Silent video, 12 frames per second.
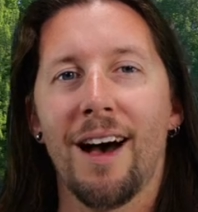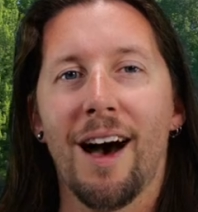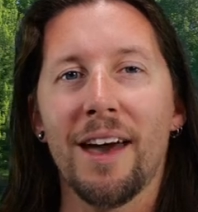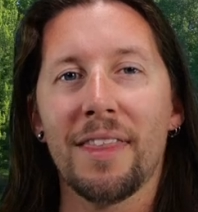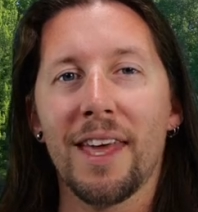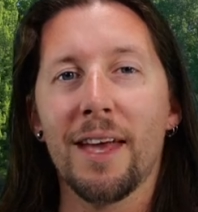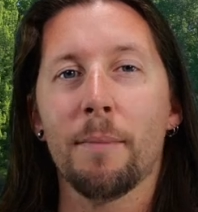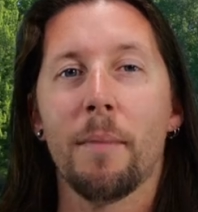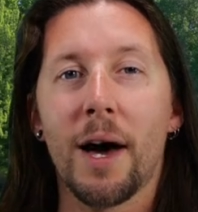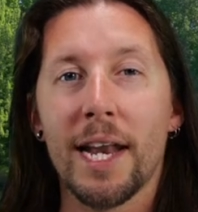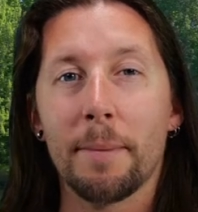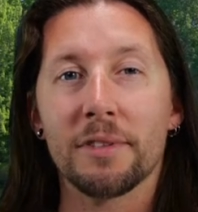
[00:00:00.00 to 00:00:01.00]
Hi there,
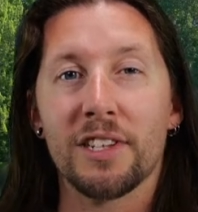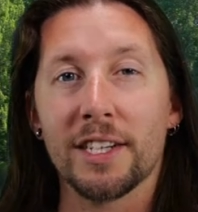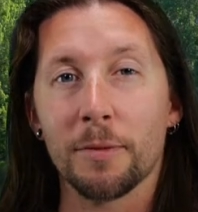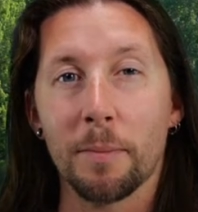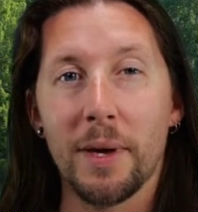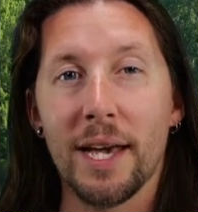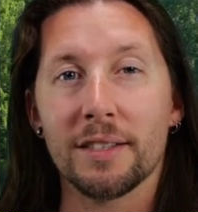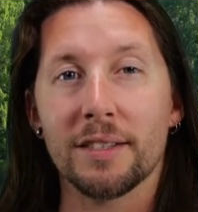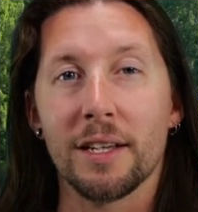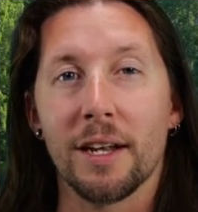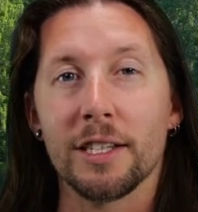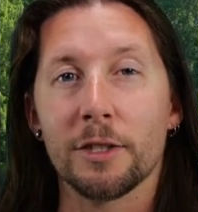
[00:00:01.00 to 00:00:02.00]
my name is Ladrin
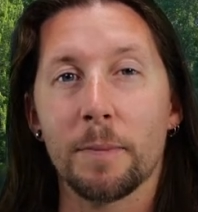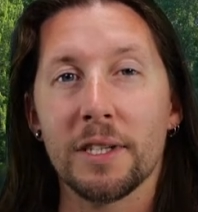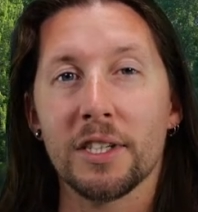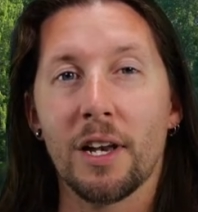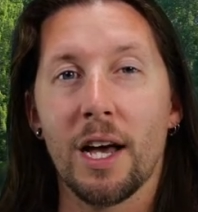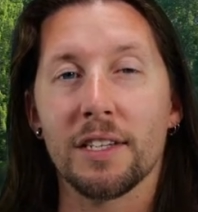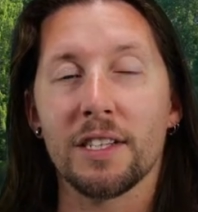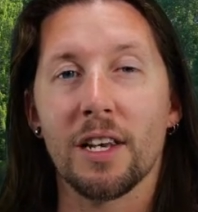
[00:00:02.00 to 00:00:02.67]
Bex and I specialise